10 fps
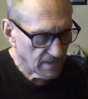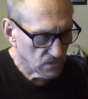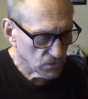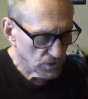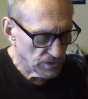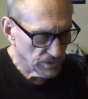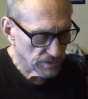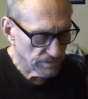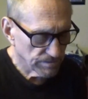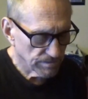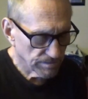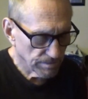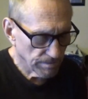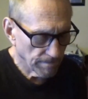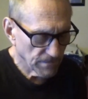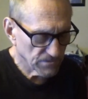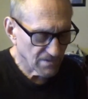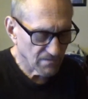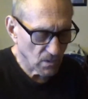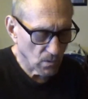a
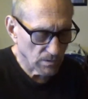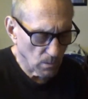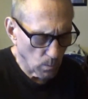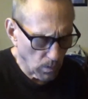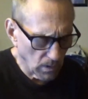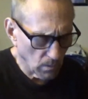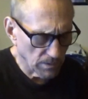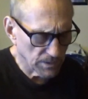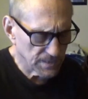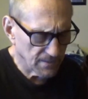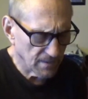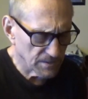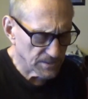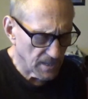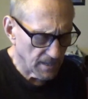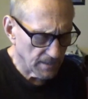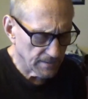G7 chord and we really wanted to sound outside,